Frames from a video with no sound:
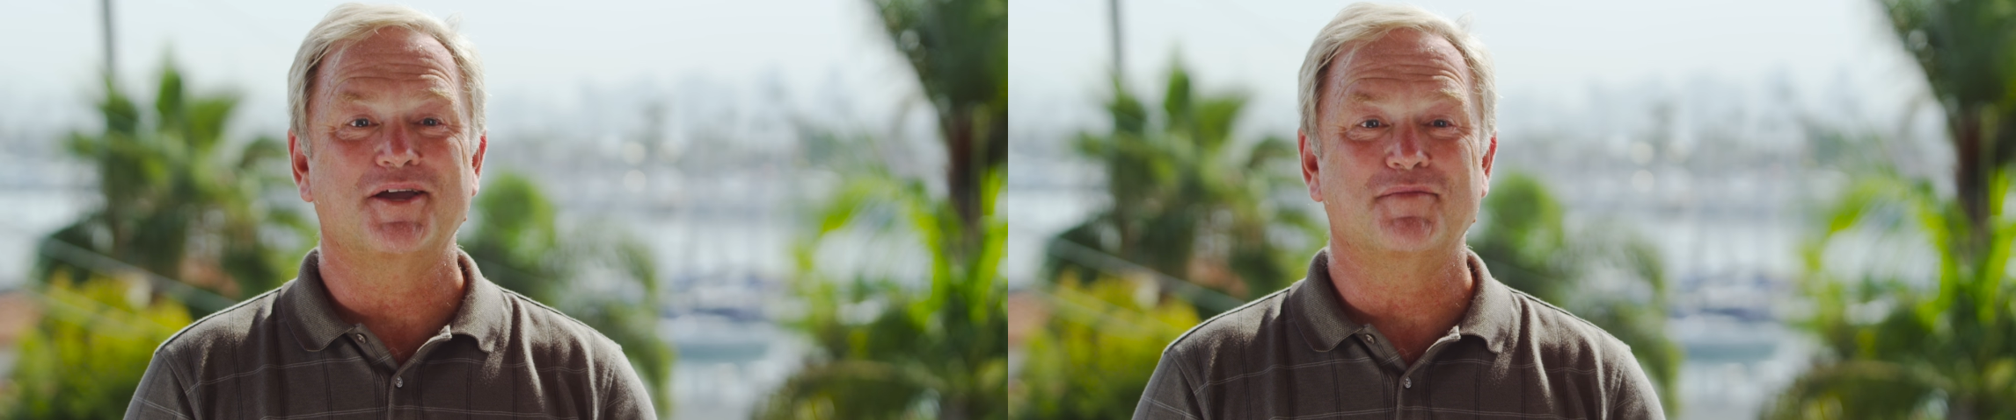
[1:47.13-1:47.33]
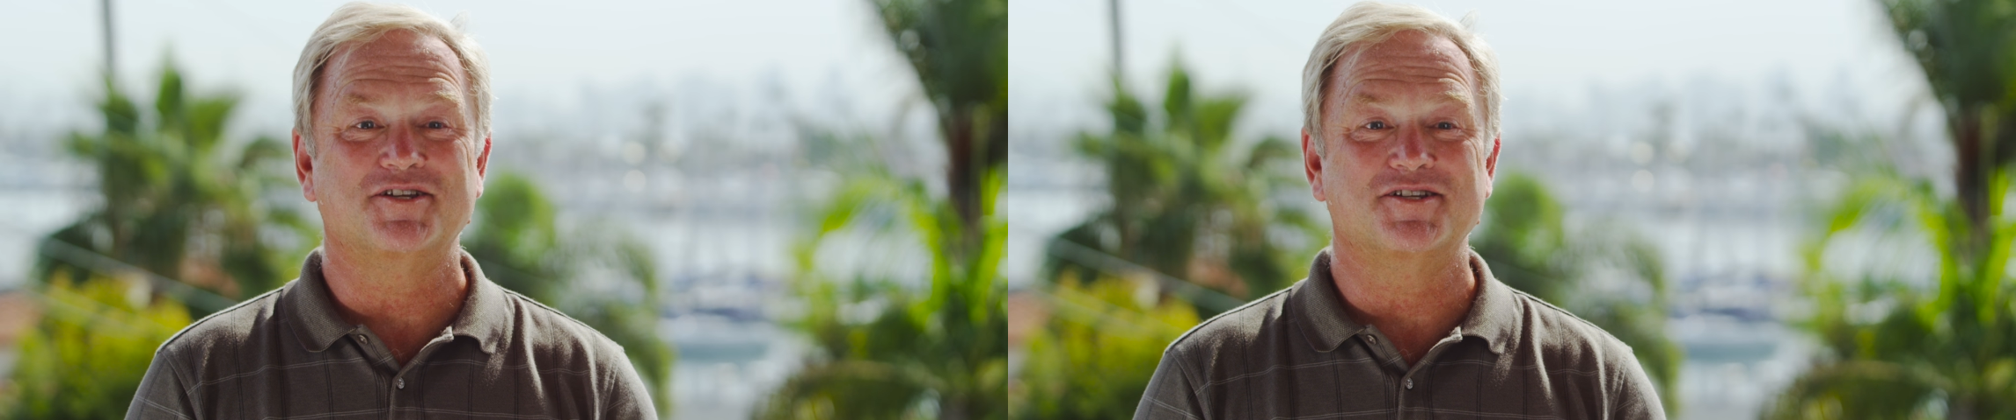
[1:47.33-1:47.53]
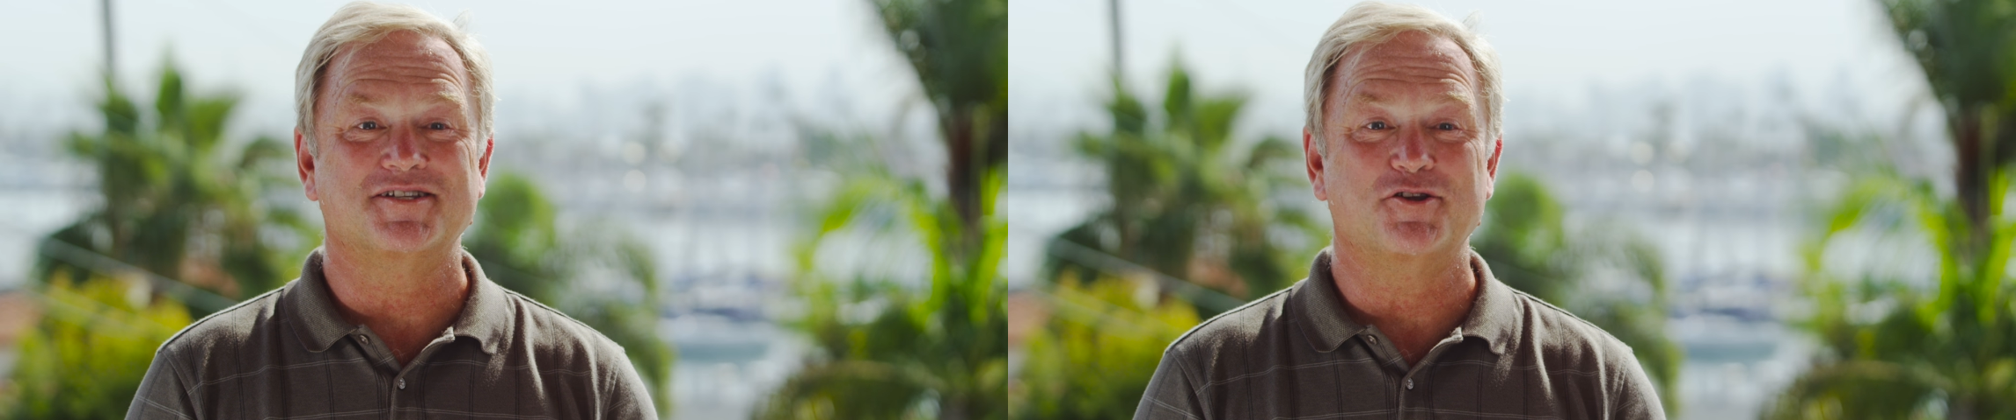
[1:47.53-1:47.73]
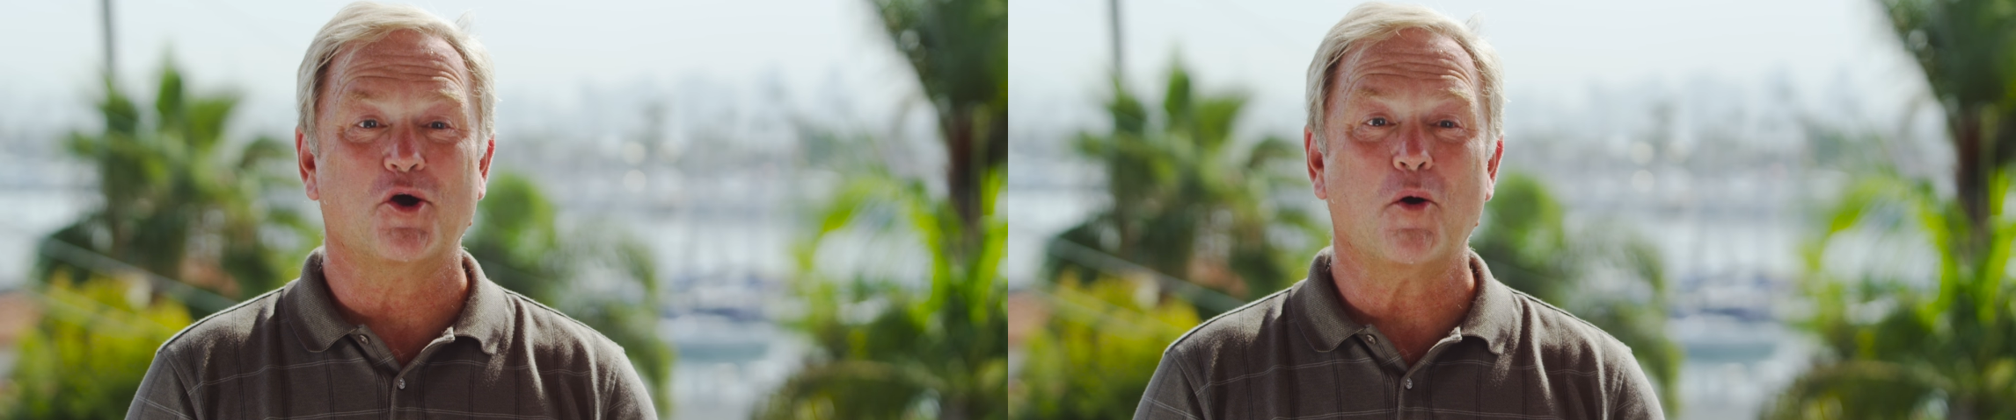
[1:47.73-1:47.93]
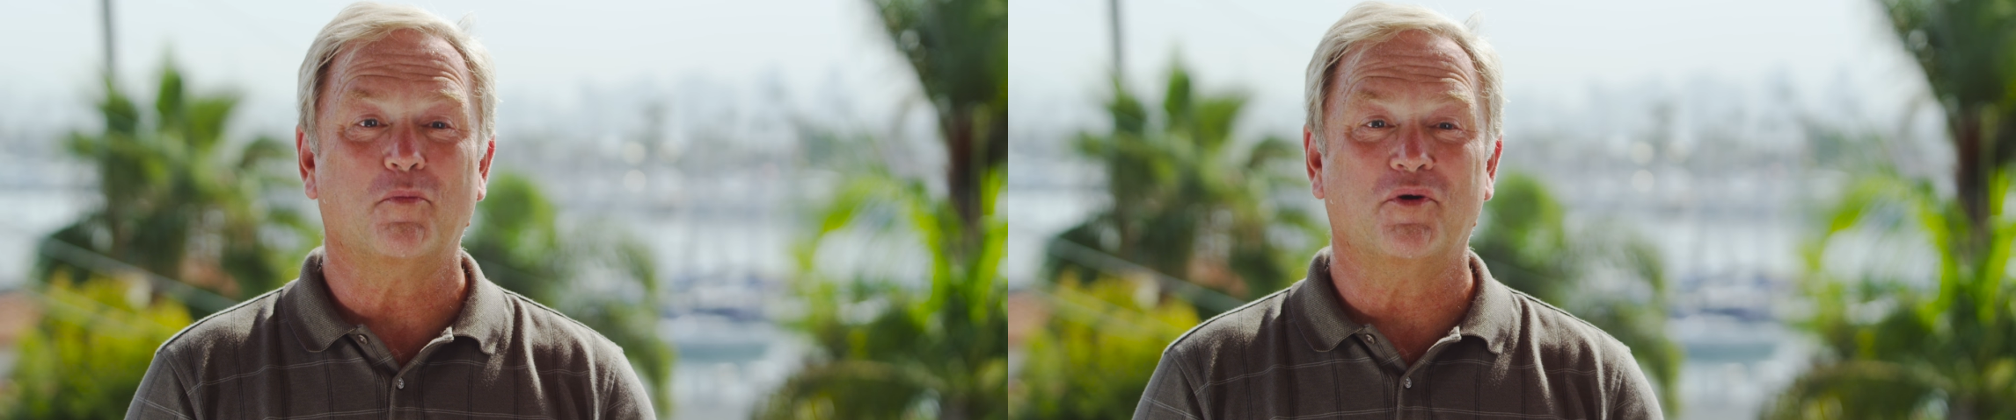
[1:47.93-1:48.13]
images and you
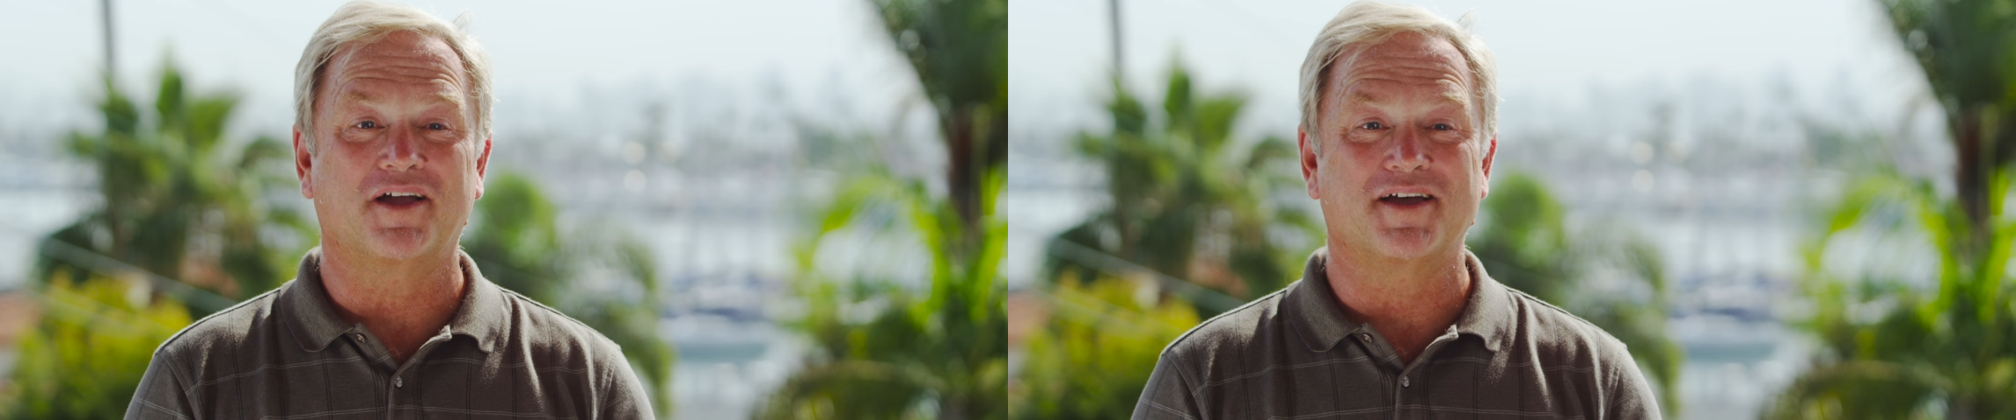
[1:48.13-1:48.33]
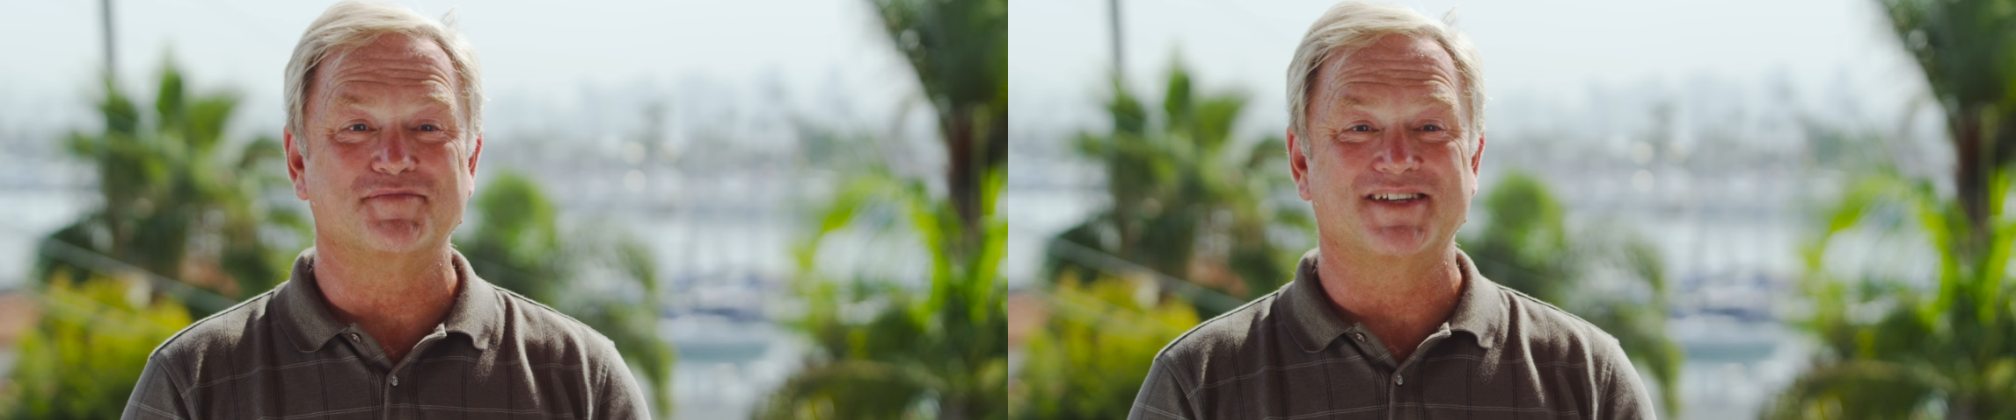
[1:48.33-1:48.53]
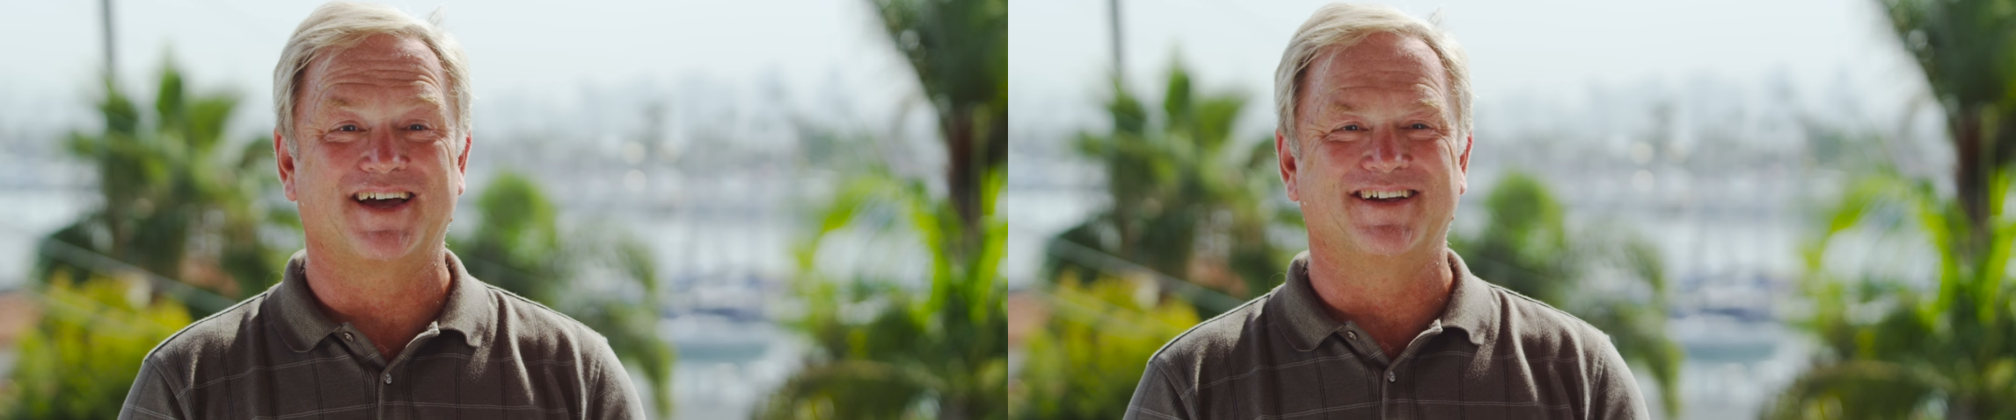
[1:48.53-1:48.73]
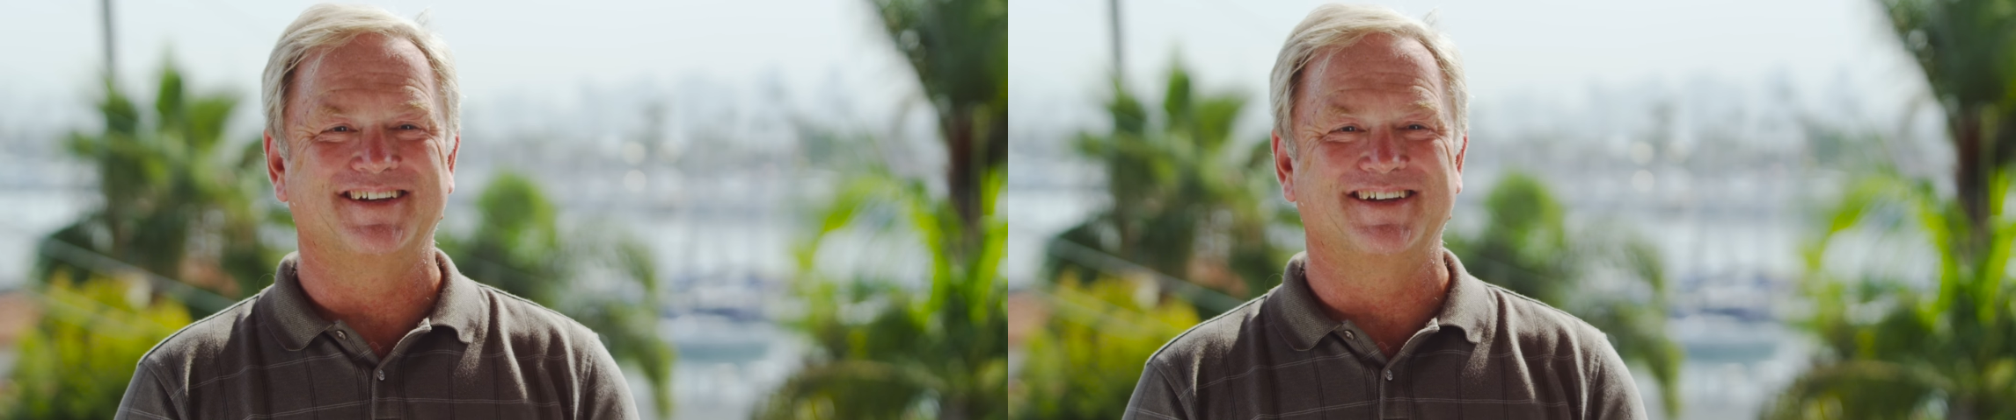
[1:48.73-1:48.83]
hope one comes out.